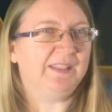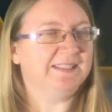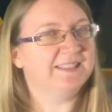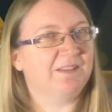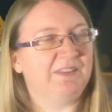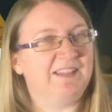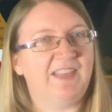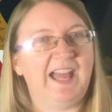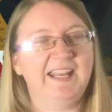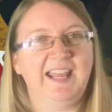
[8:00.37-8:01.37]
and stuff like
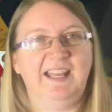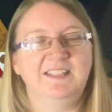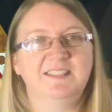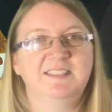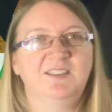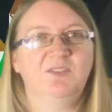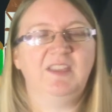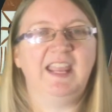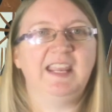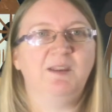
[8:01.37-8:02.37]
that as
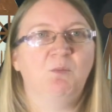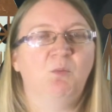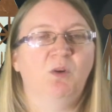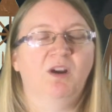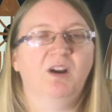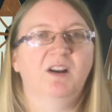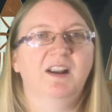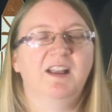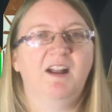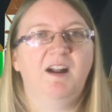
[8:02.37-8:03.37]
they
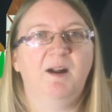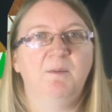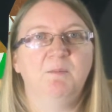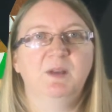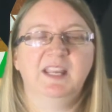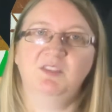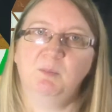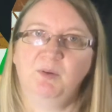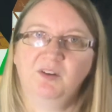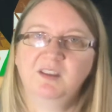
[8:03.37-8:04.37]
were in the
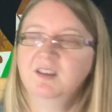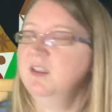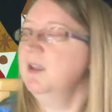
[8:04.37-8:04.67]
book,